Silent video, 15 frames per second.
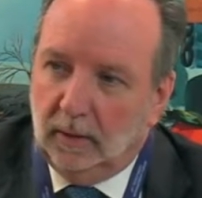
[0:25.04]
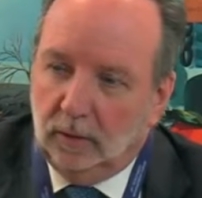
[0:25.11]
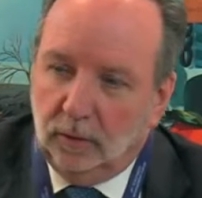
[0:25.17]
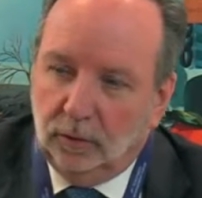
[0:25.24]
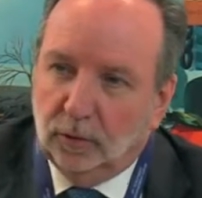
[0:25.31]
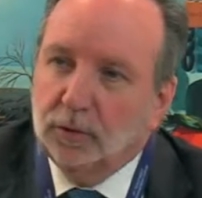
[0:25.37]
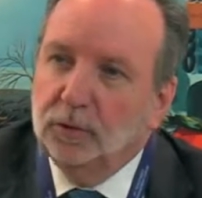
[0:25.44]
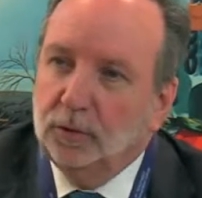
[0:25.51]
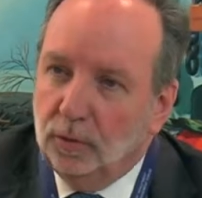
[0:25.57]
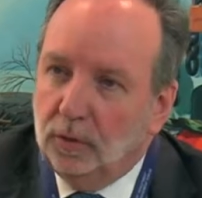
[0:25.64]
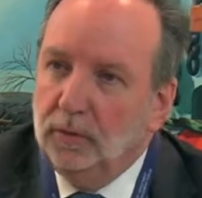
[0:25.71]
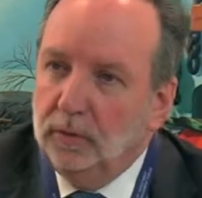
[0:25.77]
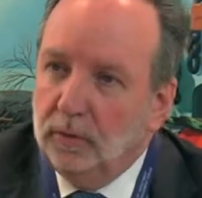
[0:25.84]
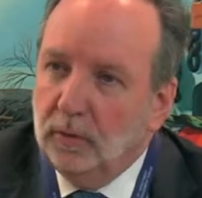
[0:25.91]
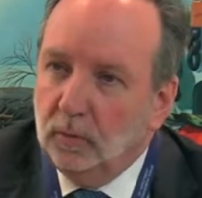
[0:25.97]

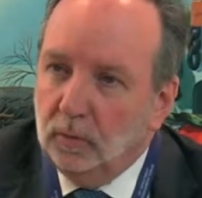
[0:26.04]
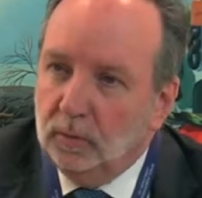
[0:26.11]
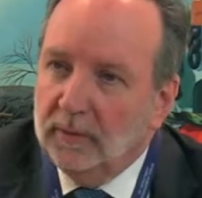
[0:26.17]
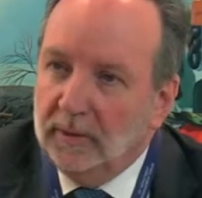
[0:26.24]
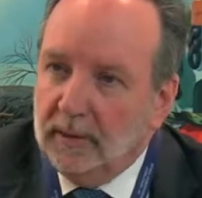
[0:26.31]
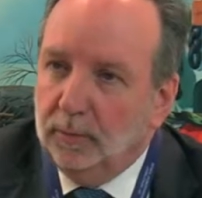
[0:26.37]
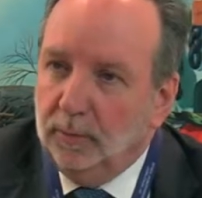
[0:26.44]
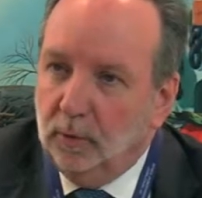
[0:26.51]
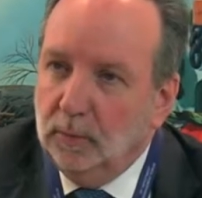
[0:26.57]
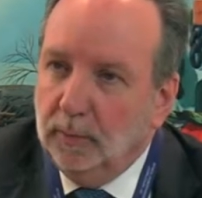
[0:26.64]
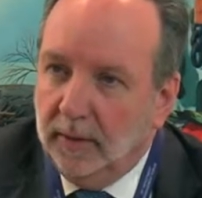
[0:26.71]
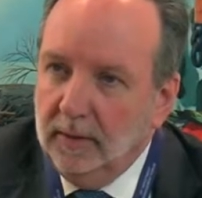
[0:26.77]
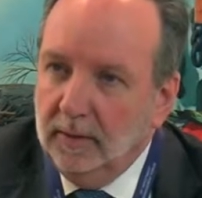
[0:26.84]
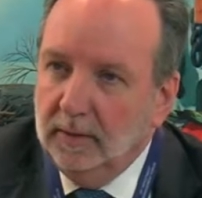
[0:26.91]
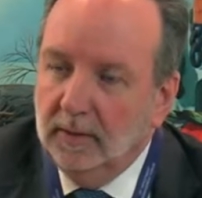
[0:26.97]
understood CMU
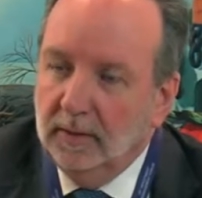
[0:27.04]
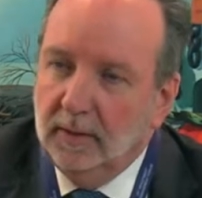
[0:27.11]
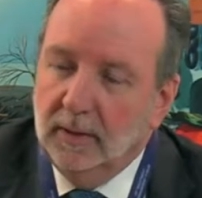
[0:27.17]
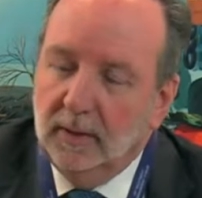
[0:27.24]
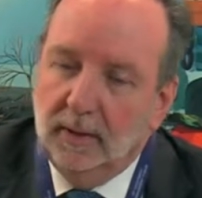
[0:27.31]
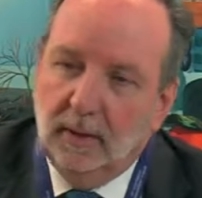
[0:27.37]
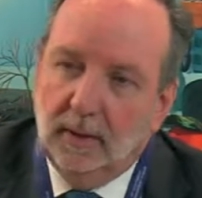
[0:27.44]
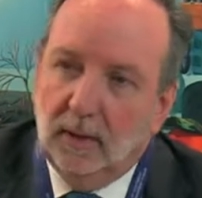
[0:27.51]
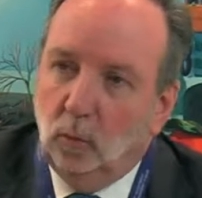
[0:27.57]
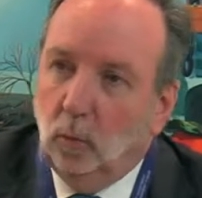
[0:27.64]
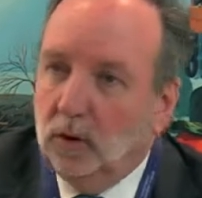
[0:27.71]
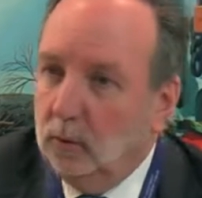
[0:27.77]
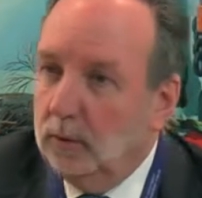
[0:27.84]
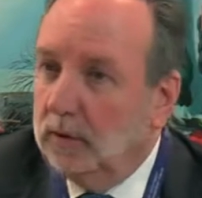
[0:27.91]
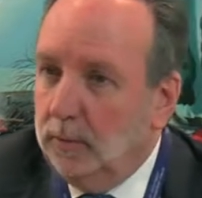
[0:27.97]
meant,
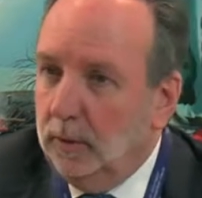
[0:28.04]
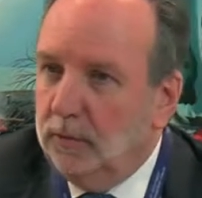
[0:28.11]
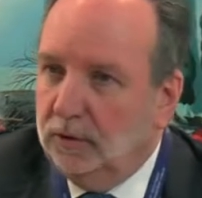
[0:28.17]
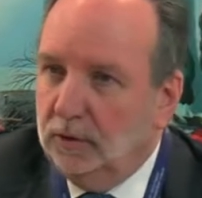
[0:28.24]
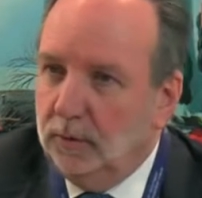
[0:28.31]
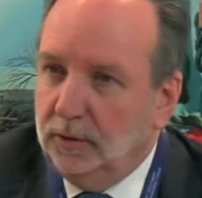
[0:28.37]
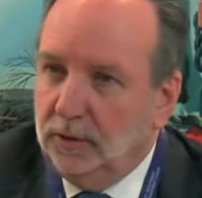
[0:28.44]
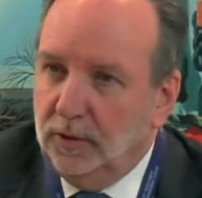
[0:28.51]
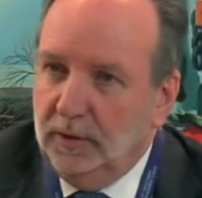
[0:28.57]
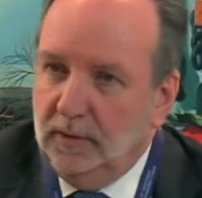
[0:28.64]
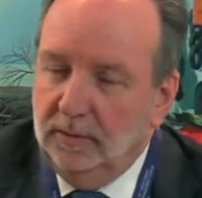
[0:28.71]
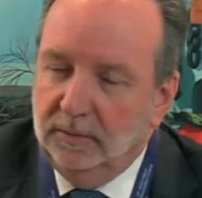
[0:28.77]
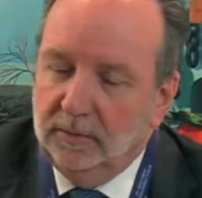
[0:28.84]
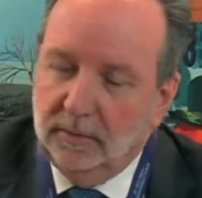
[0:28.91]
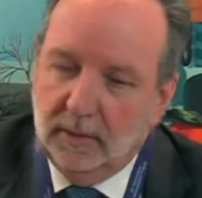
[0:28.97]
what it was supposed to achieve.
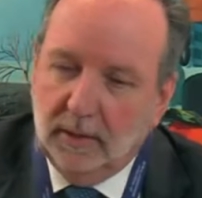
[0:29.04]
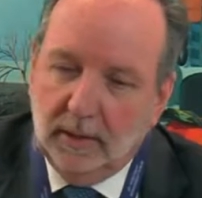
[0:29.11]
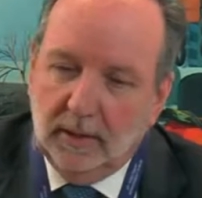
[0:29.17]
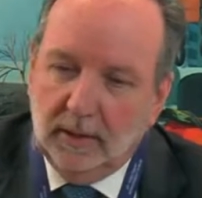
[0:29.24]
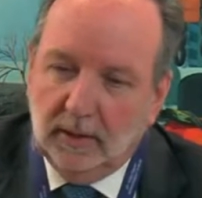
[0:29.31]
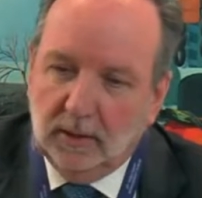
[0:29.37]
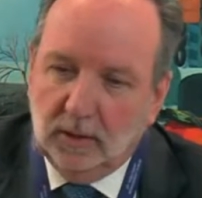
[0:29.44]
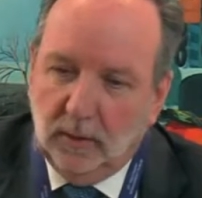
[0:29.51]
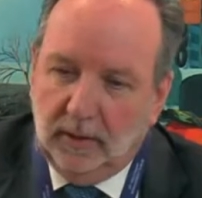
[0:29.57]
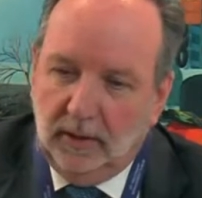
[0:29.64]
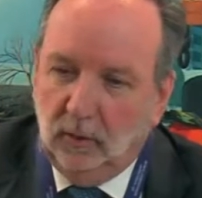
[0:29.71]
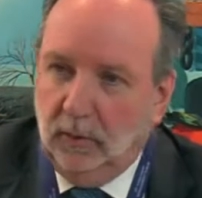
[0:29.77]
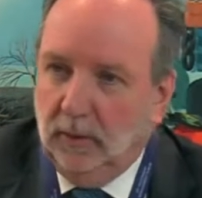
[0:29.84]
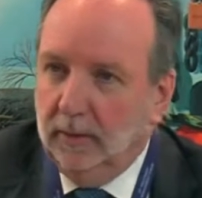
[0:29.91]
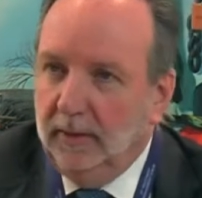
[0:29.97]
So I
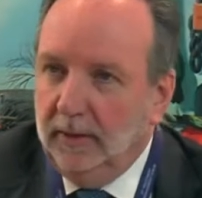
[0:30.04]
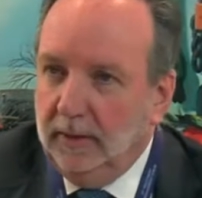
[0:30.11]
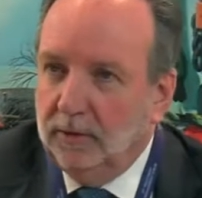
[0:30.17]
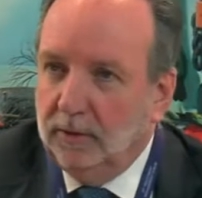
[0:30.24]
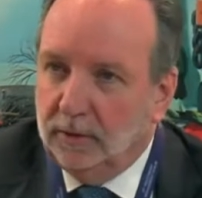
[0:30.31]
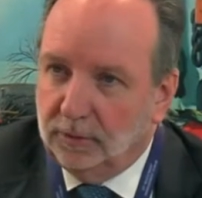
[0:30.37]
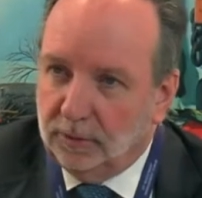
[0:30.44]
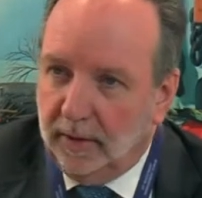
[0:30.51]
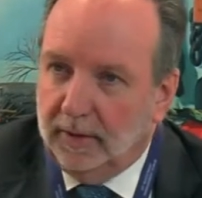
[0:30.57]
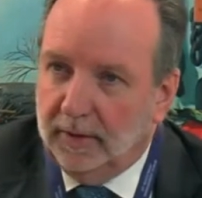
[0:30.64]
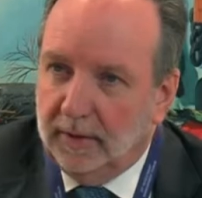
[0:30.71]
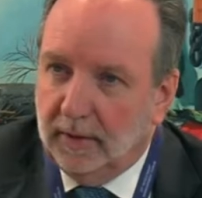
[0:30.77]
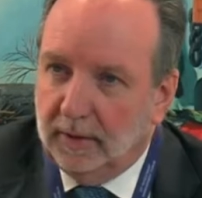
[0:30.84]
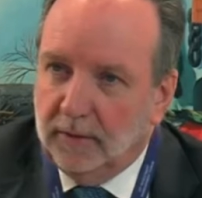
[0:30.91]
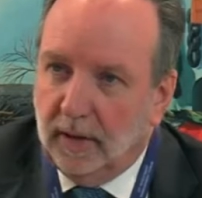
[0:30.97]
think we will need to strengthen
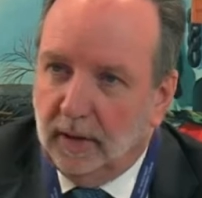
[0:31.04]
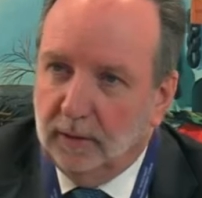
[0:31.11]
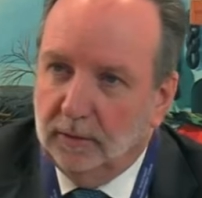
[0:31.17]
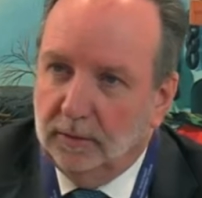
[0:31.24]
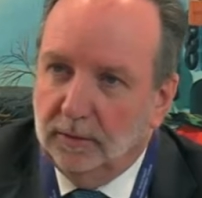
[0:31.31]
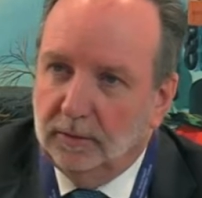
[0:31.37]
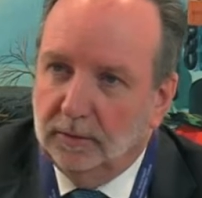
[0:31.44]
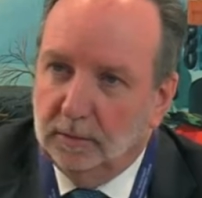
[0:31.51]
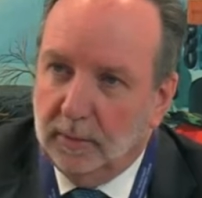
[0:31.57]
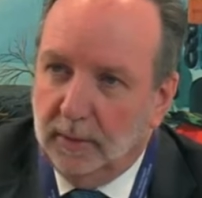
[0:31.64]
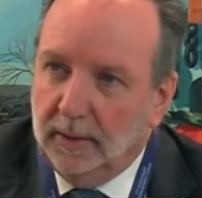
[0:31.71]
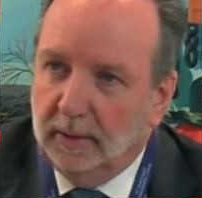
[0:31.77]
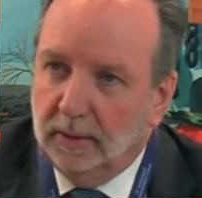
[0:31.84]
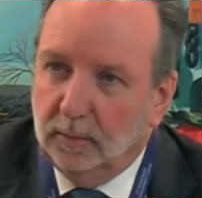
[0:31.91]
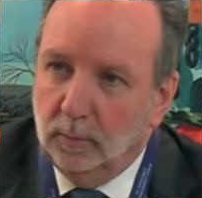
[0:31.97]
that narrative,
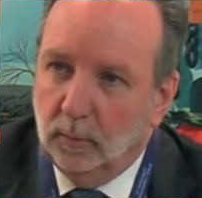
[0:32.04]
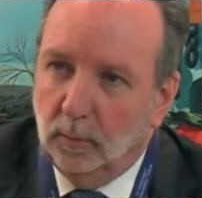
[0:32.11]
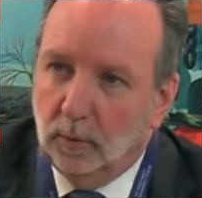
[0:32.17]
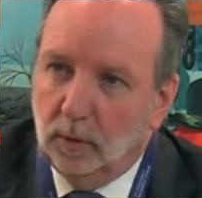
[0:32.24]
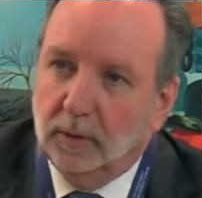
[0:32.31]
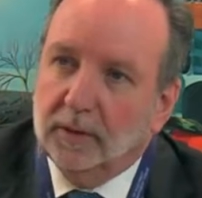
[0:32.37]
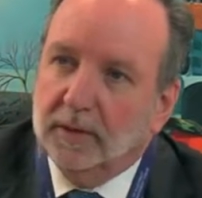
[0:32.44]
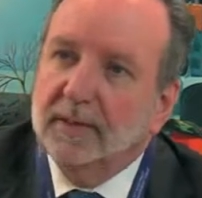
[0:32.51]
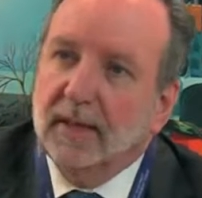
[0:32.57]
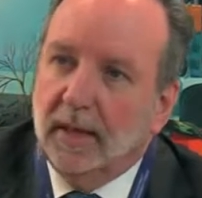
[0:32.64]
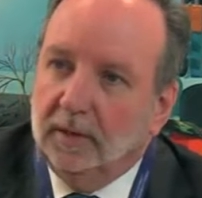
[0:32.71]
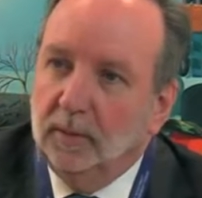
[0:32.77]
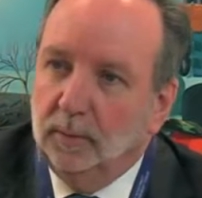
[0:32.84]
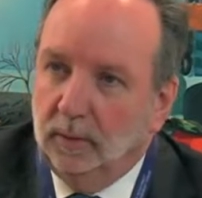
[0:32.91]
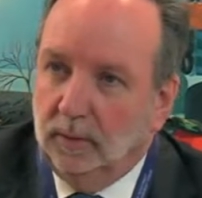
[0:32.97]
make it more
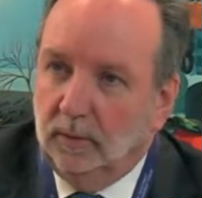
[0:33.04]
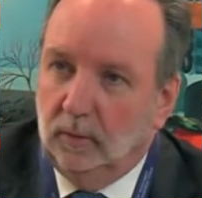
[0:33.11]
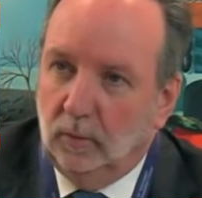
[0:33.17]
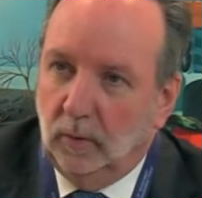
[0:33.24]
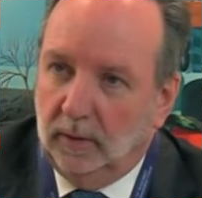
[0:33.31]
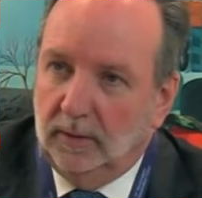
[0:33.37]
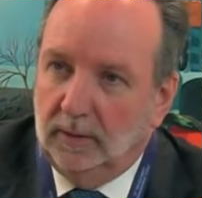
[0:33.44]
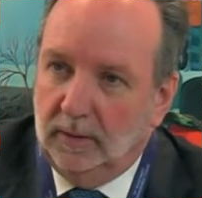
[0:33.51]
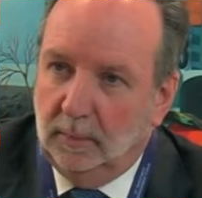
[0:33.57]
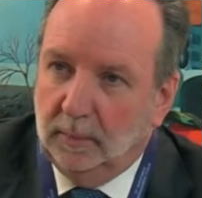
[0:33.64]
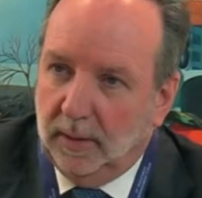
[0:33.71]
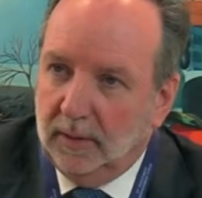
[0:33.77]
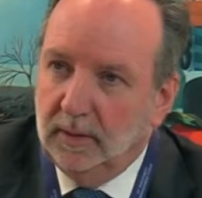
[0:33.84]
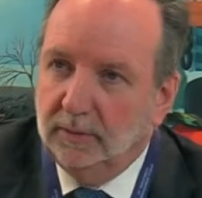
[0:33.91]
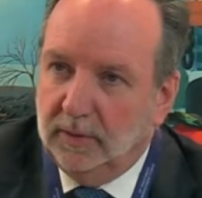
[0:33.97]
understandable what the
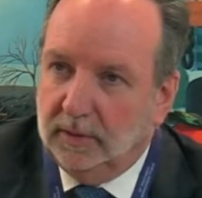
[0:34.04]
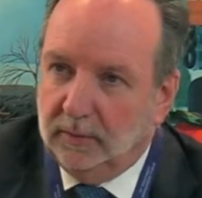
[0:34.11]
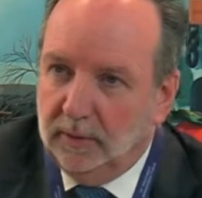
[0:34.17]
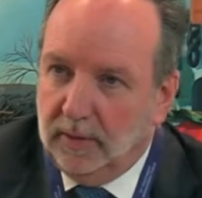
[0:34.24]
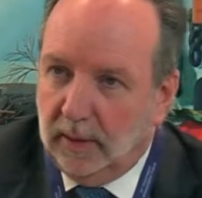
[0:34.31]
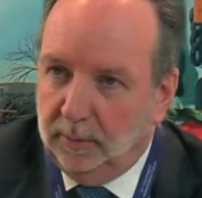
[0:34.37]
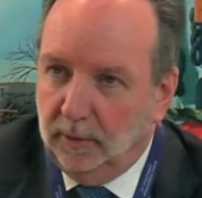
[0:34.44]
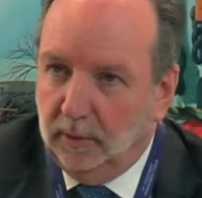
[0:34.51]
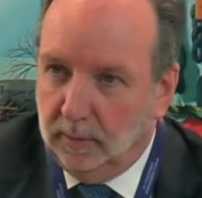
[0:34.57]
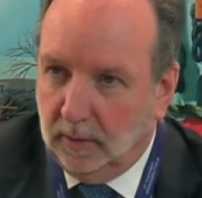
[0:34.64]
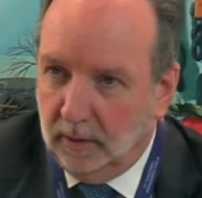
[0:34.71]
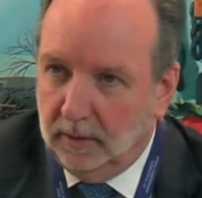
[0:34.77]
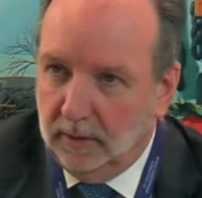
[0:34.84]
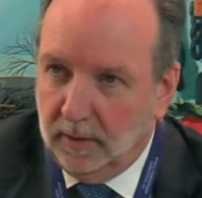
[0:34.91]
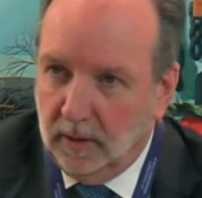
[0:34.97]
benefits of a capital
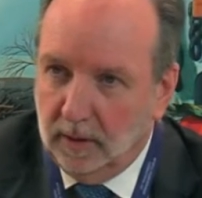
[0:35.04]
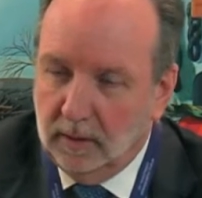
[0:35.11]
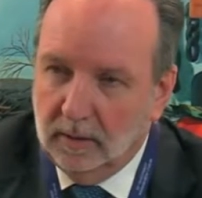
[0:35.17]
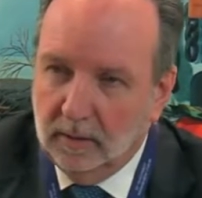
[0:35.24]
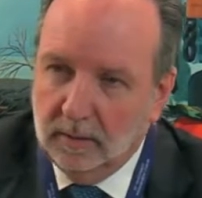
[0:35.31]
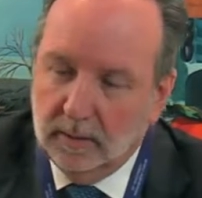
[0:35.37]
market are.